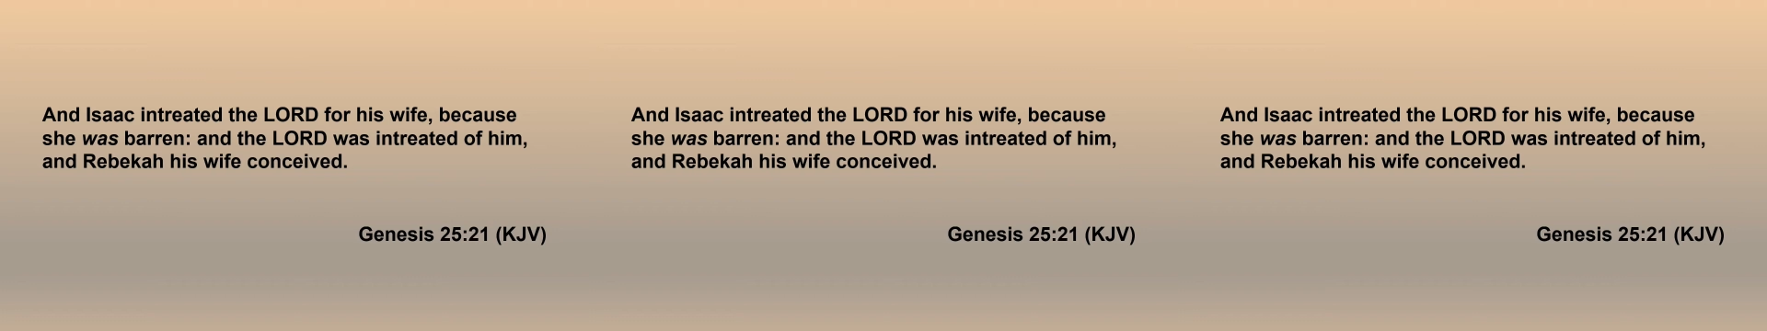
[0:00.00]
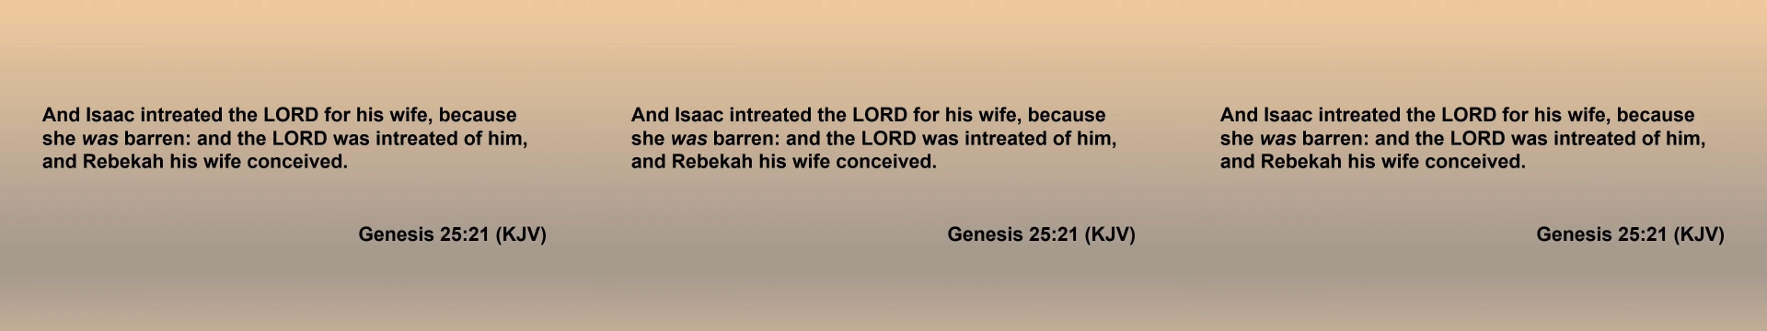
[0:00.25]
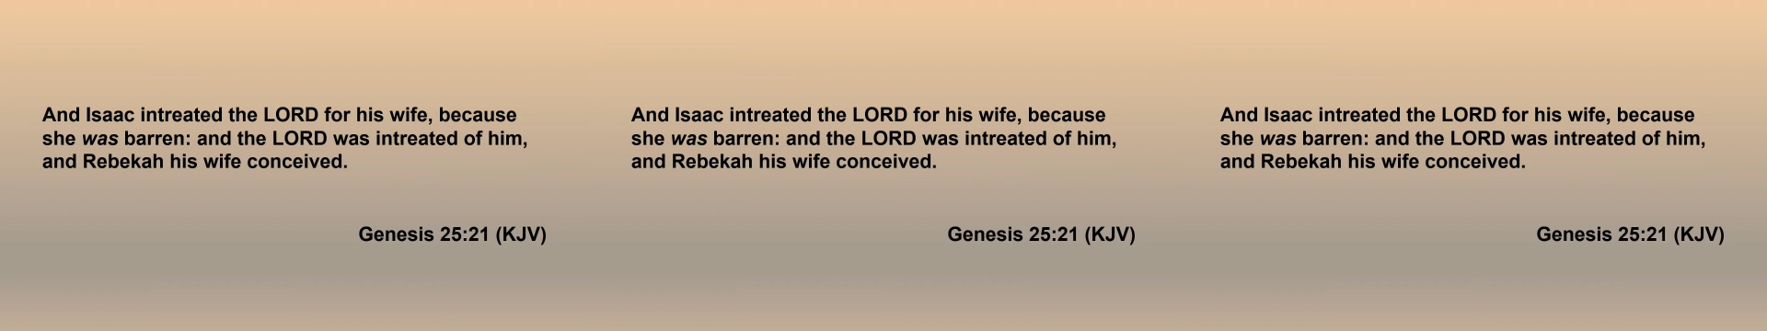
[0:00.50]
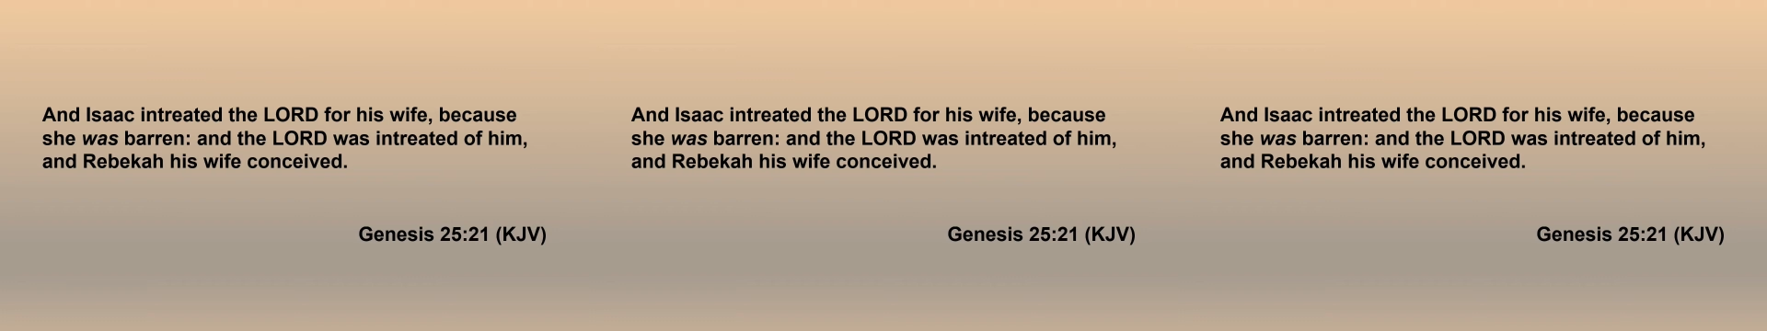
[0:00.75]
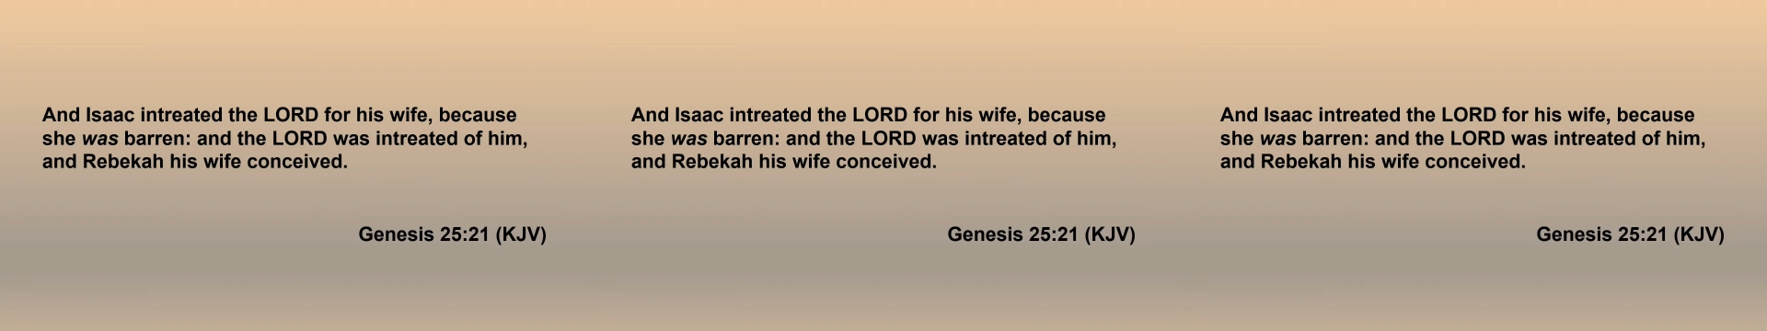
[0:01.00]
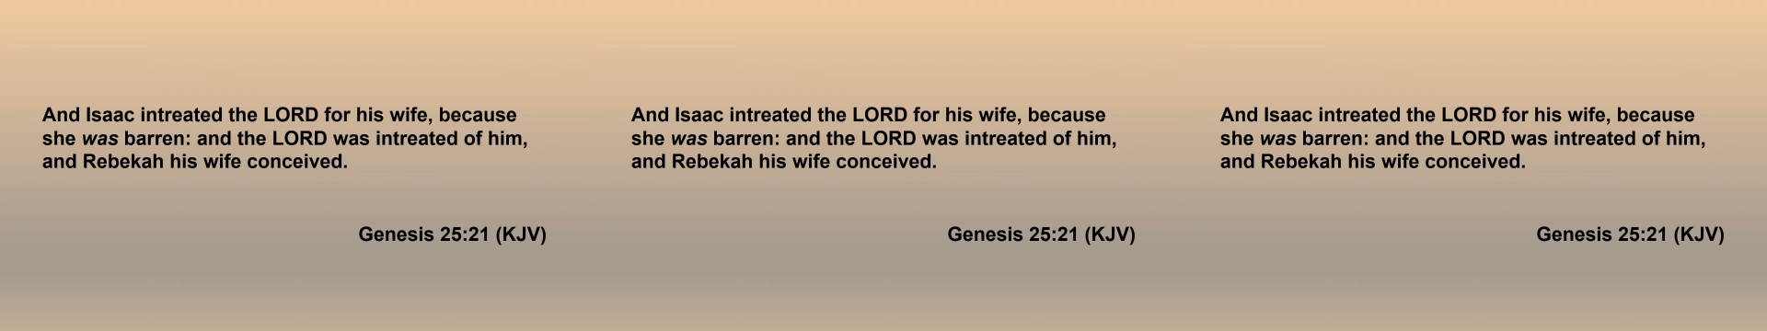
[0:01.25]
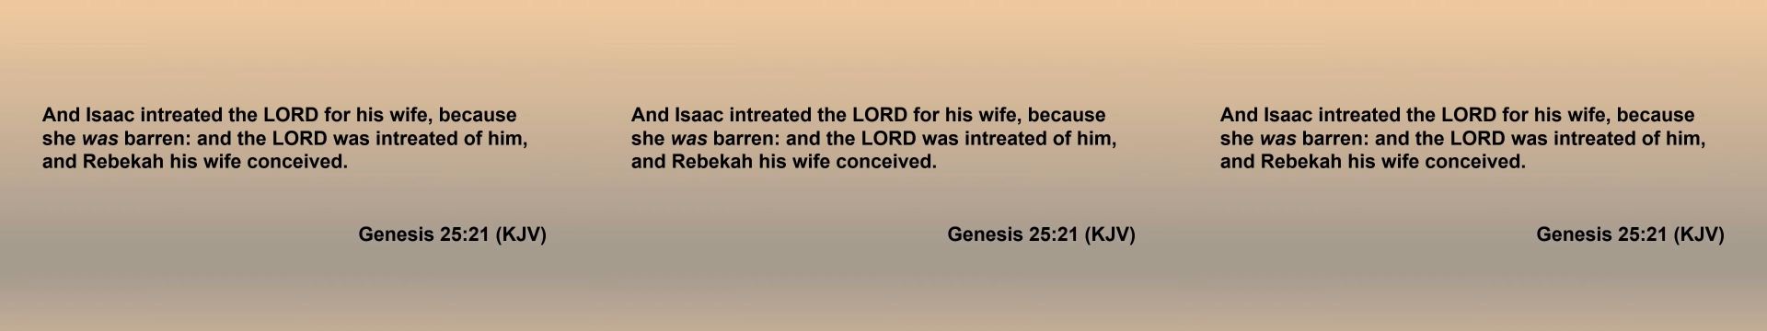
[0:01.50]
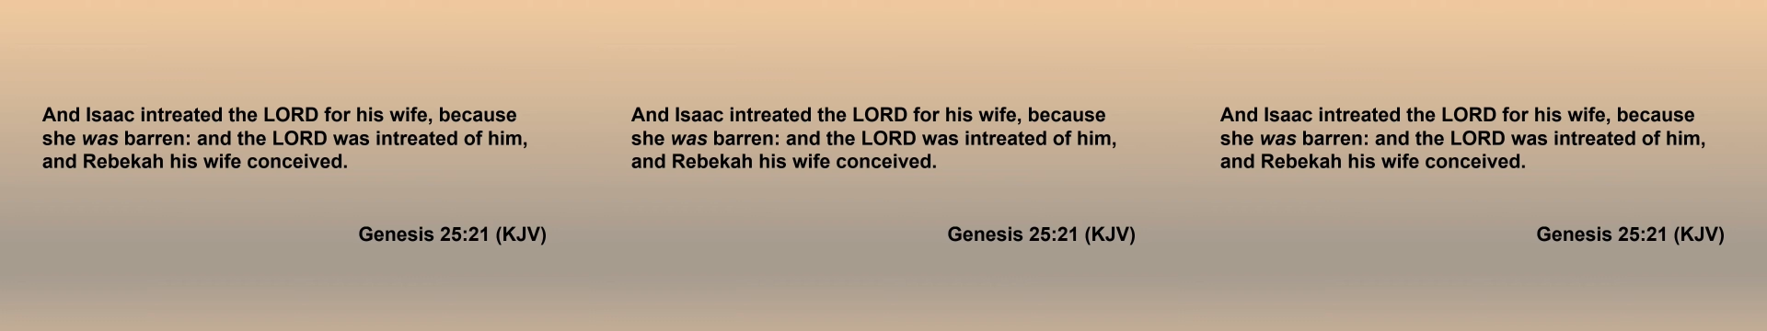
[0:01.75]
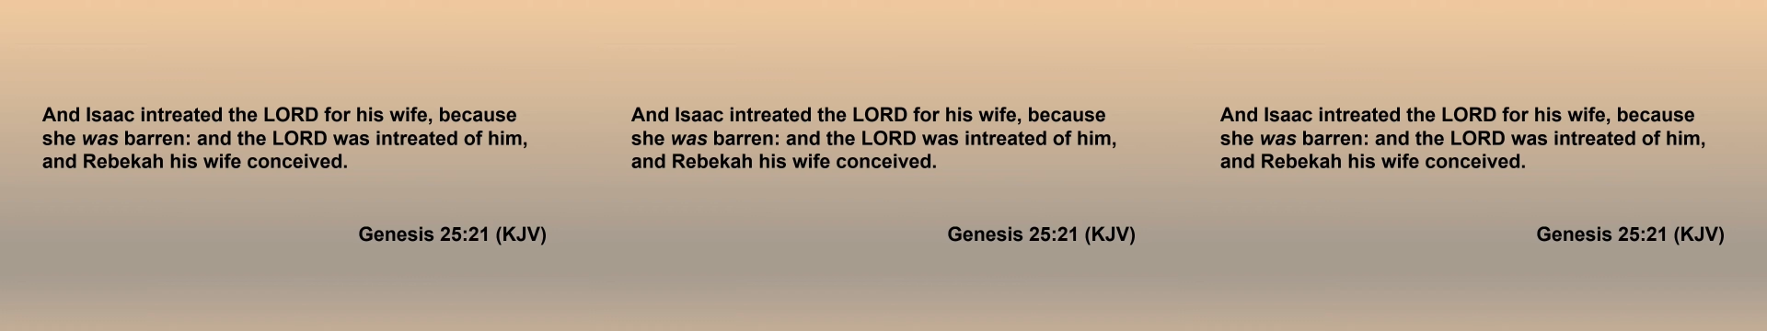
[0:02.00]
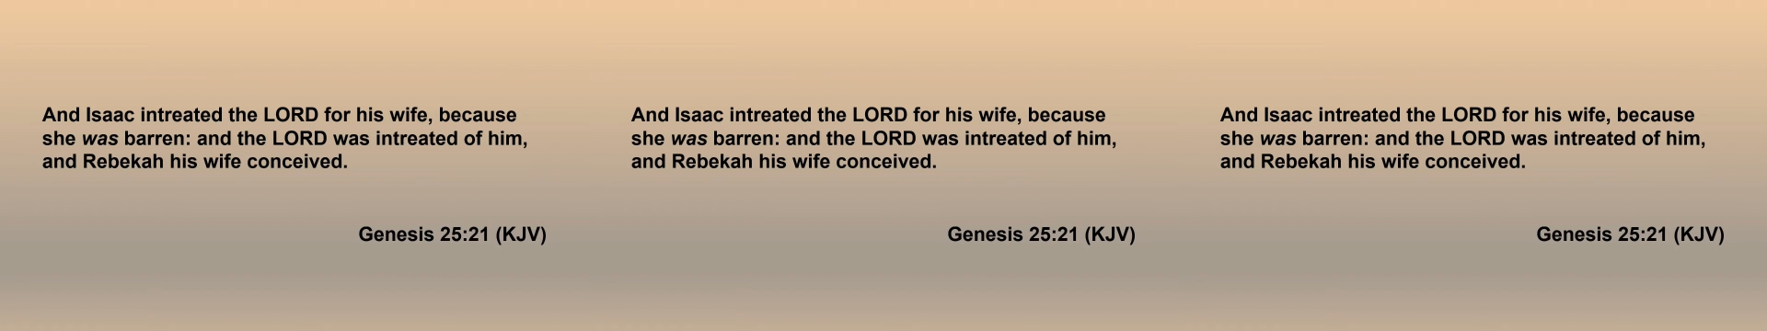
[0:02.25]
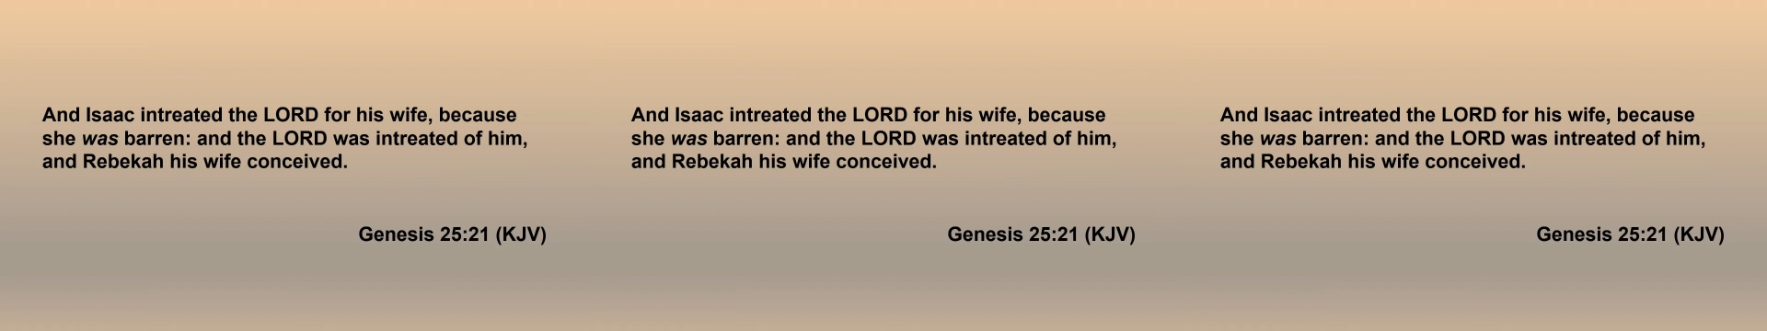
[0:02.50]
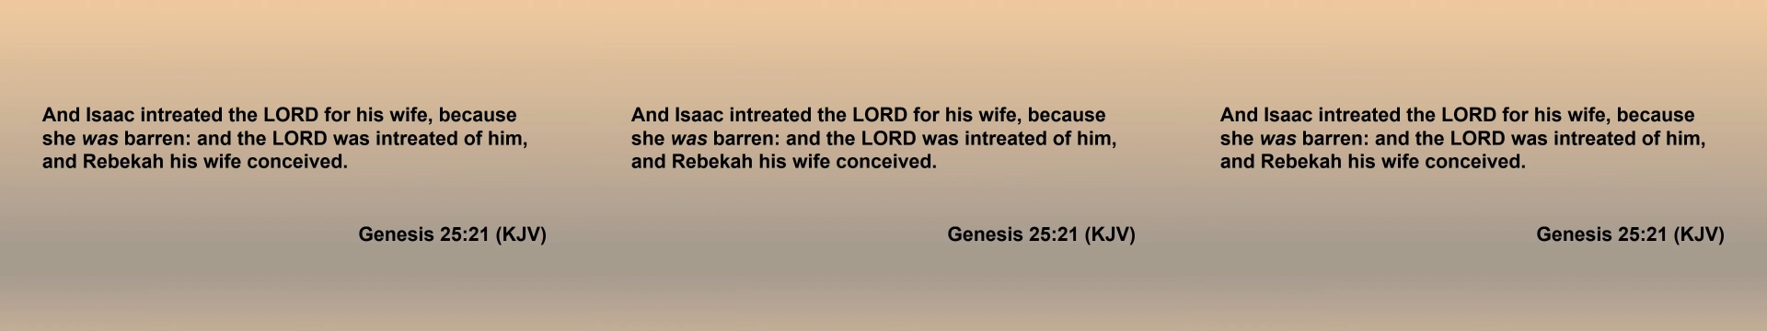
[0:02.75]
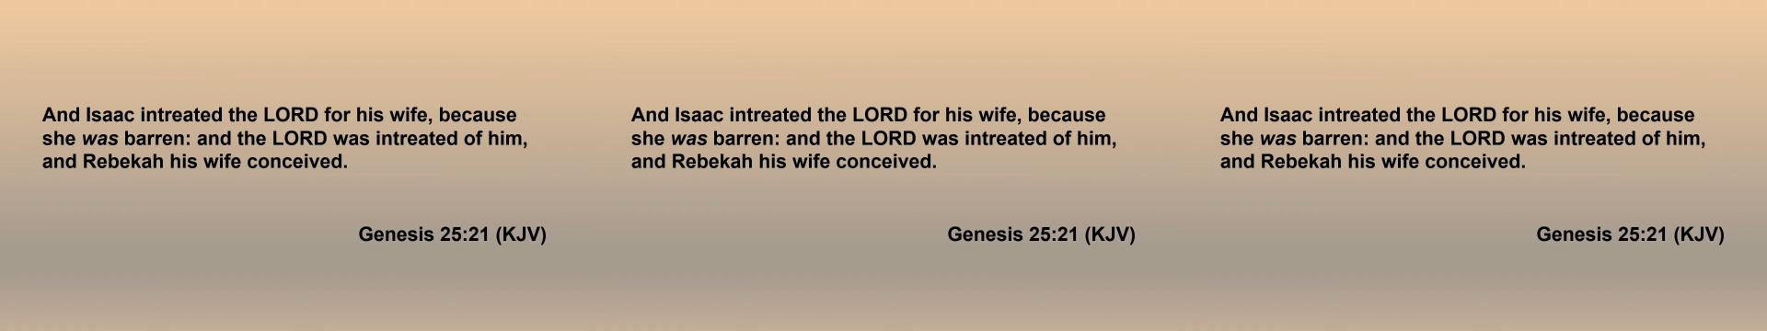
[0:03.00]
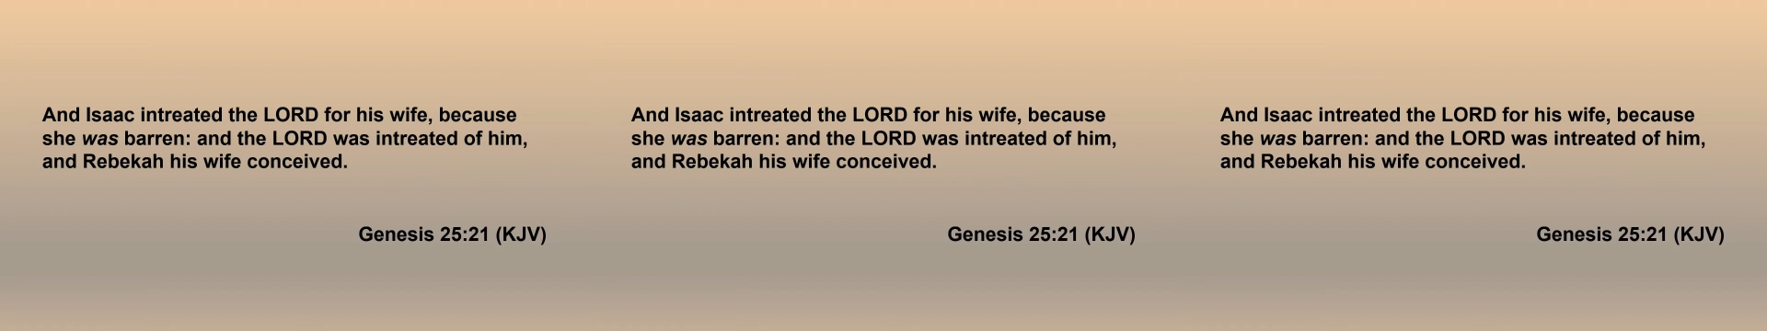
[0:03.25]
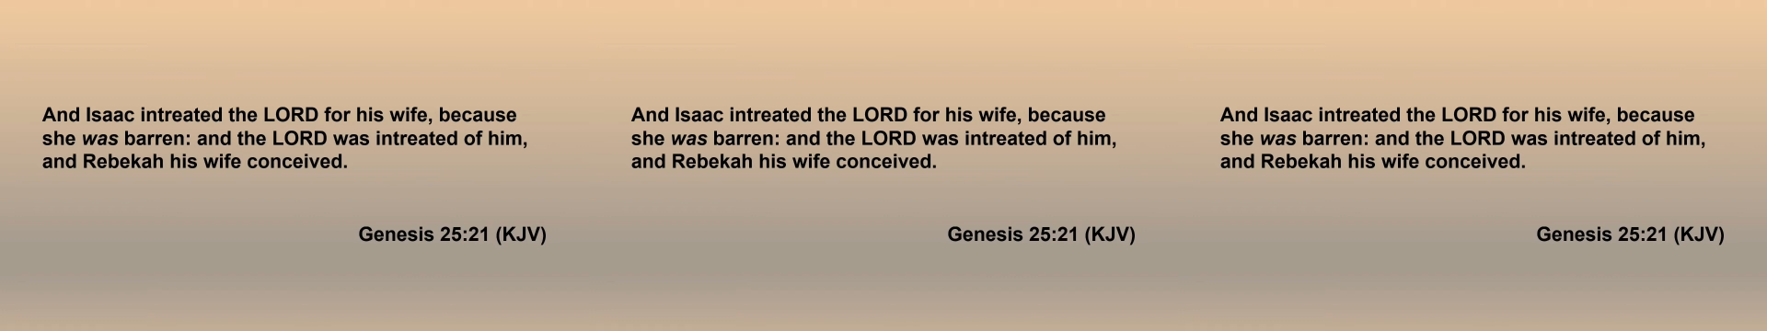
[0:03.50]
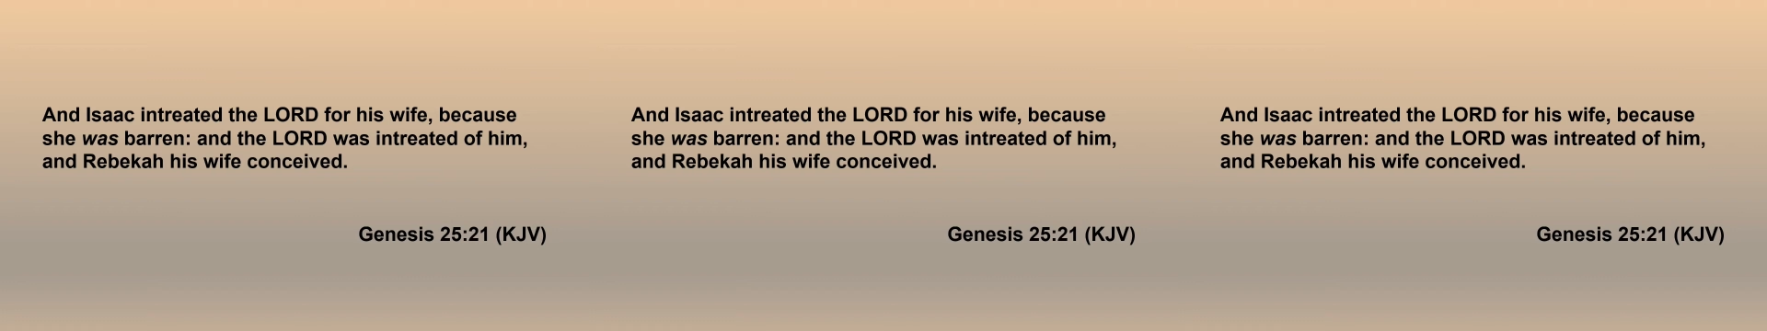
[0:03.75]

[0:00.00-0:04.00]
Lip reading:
[unreadable: no face in view]